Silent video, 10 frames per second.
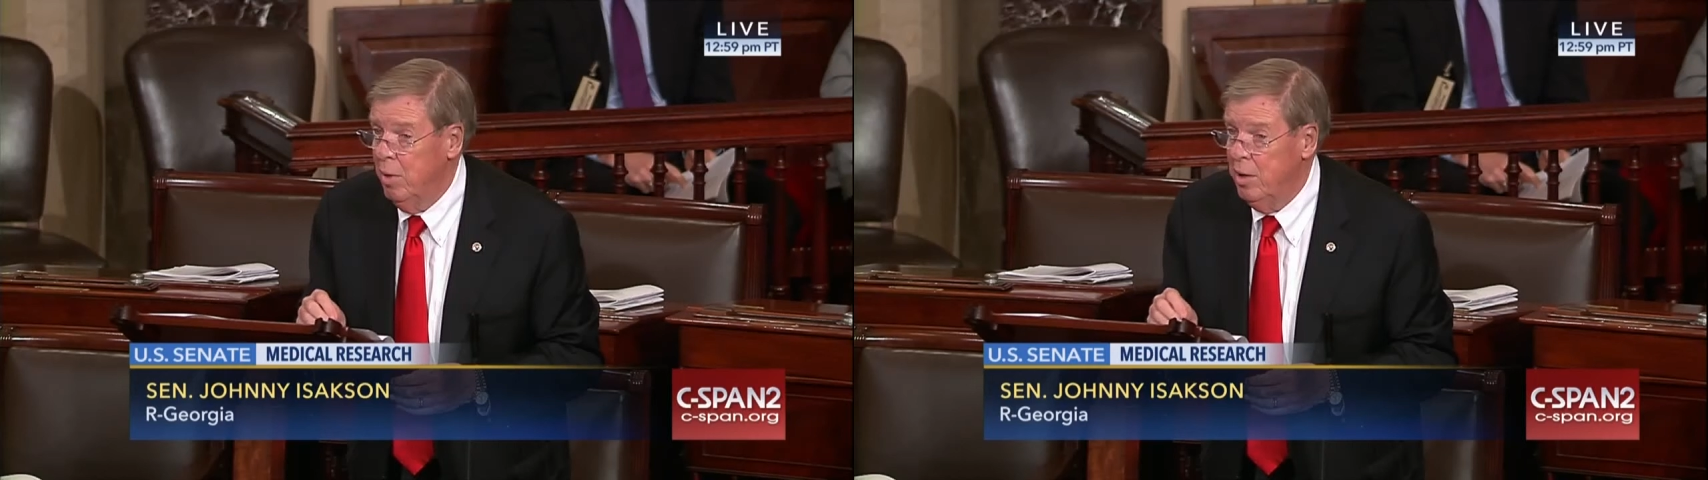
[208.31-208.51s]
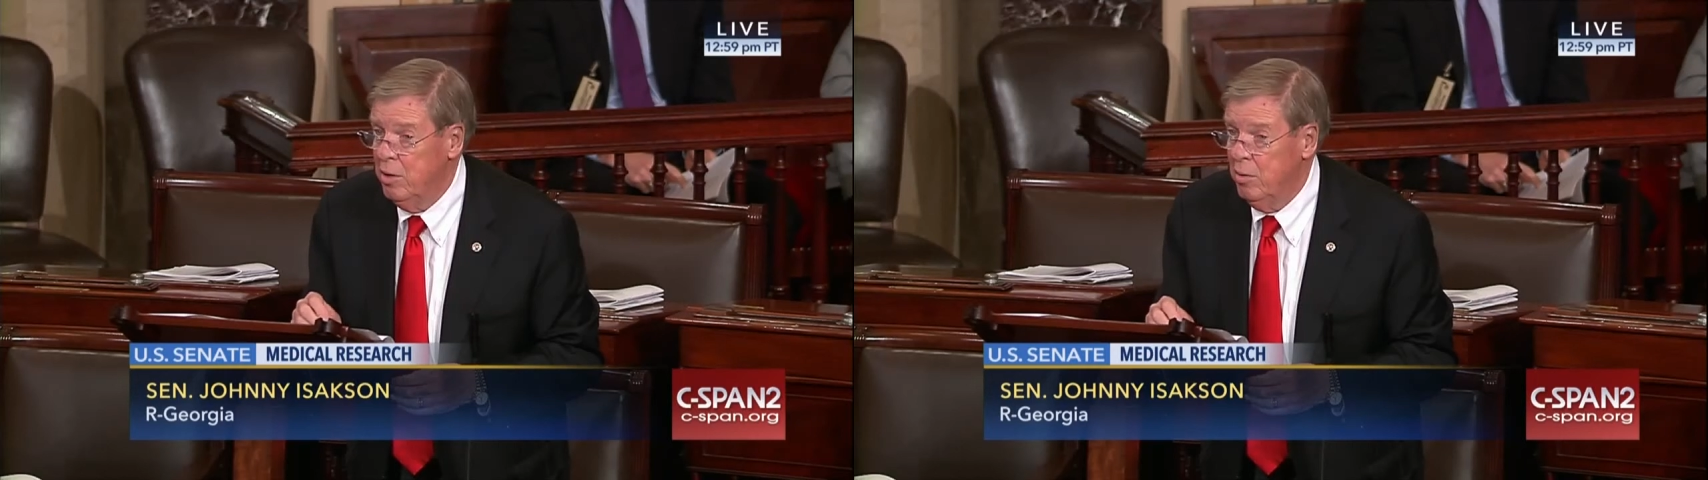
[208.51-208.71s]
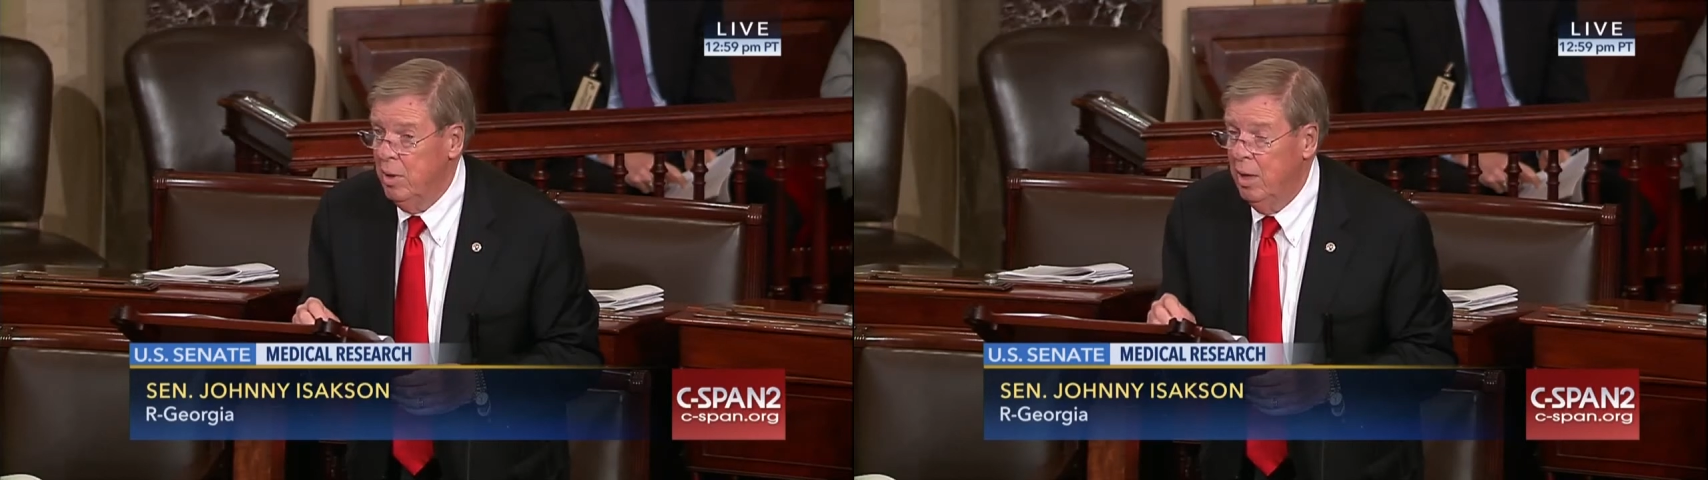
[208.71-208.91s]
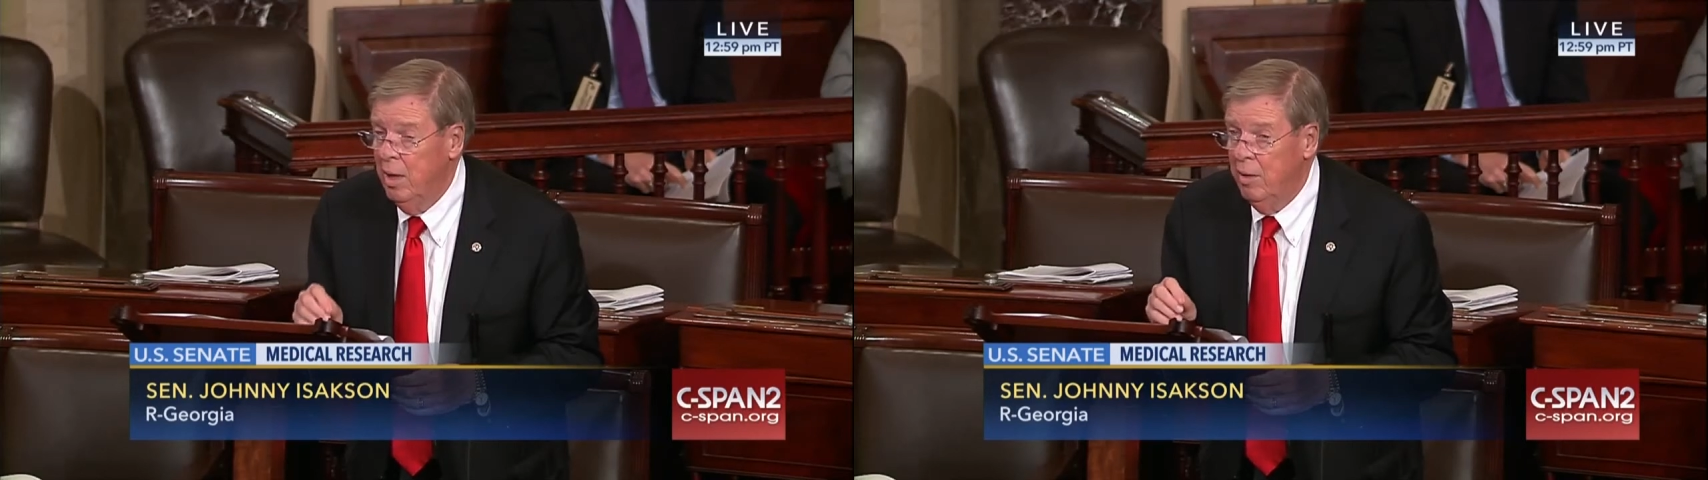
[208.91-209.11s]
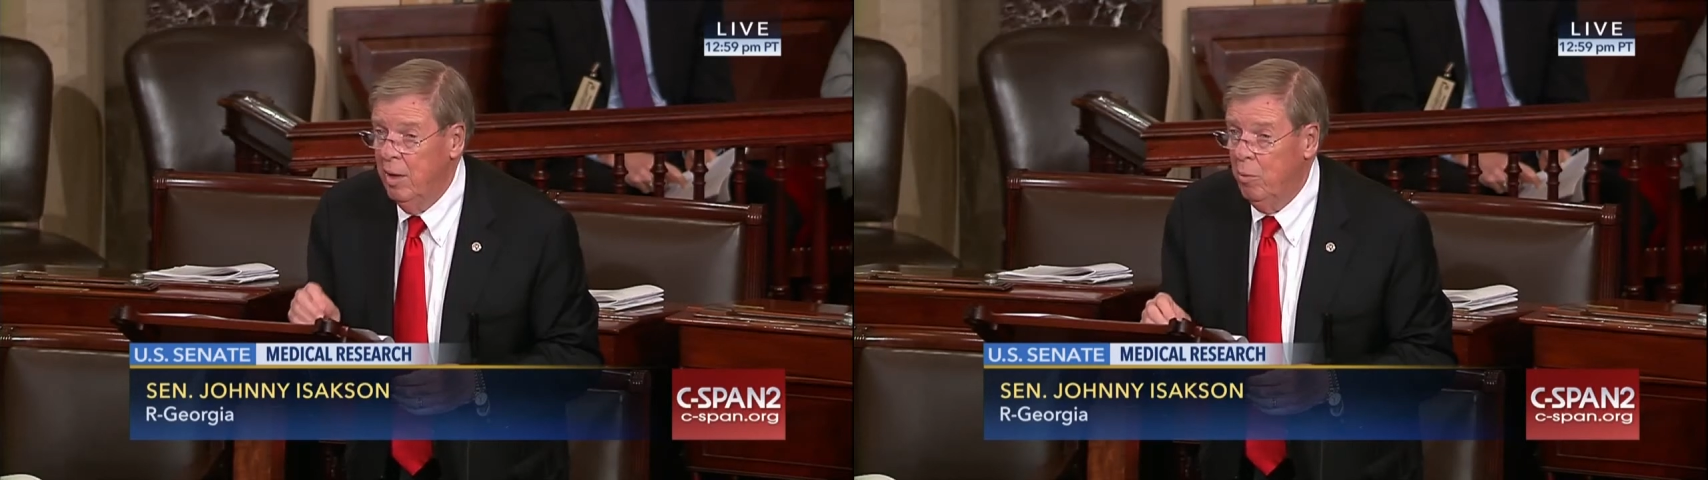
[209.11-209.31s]
registry
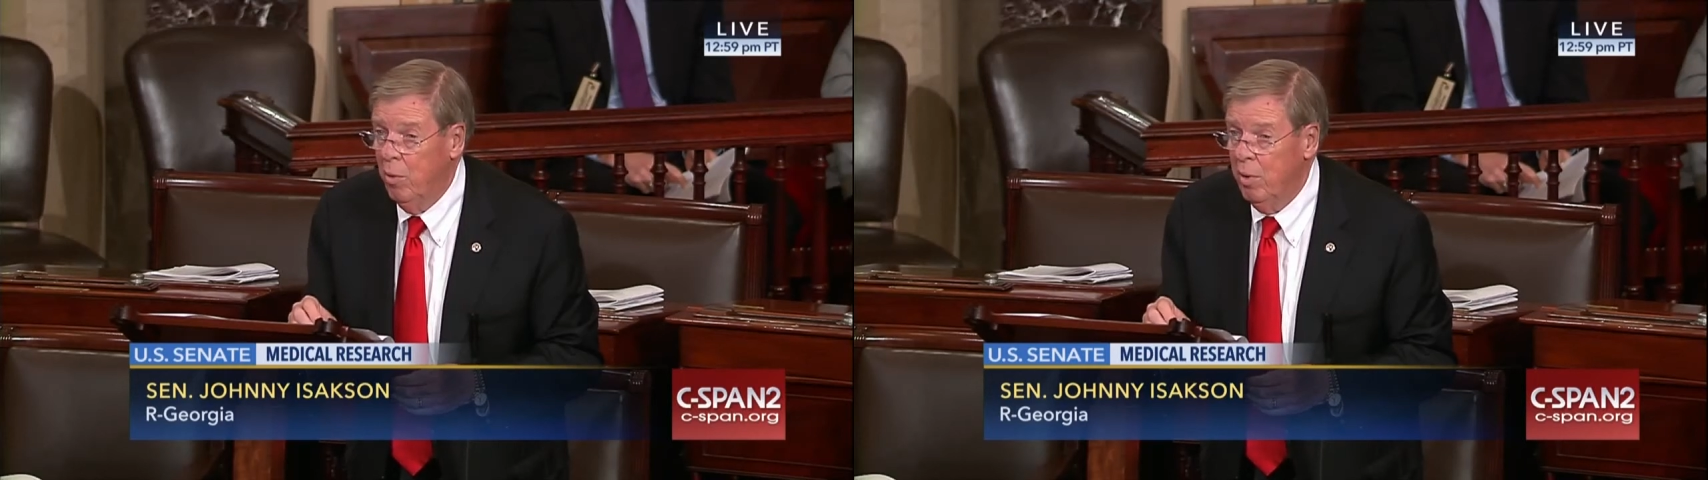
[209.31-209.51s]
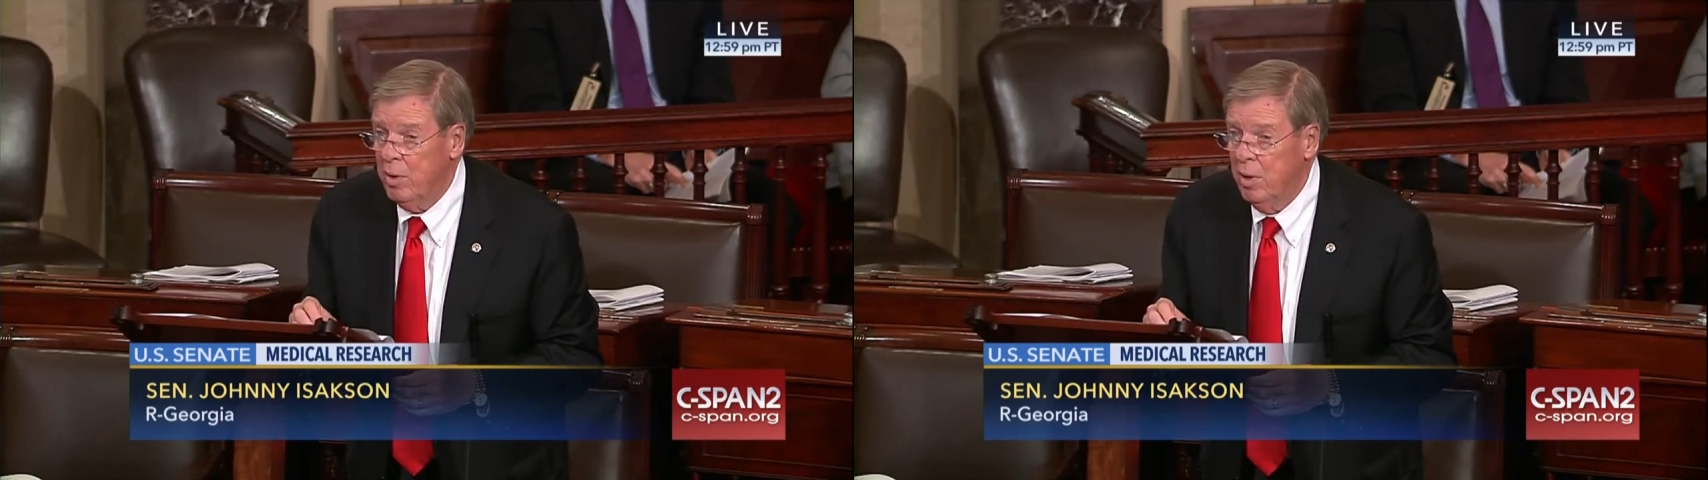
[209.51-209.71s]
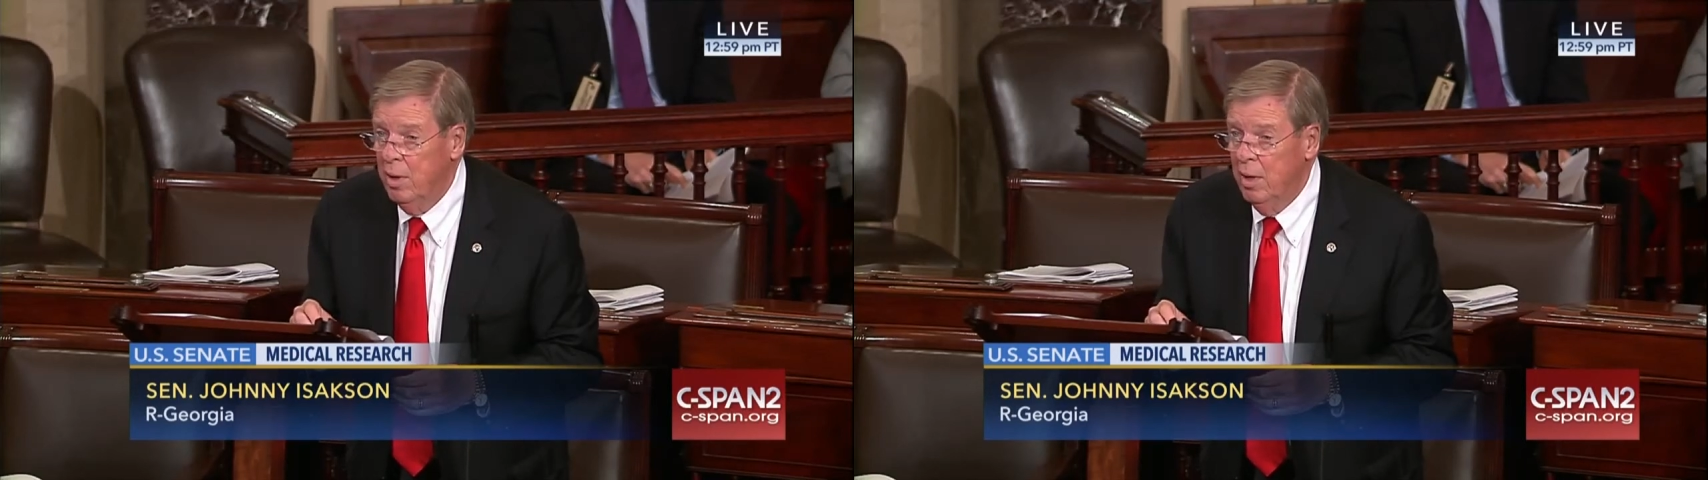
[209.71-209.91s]
that works.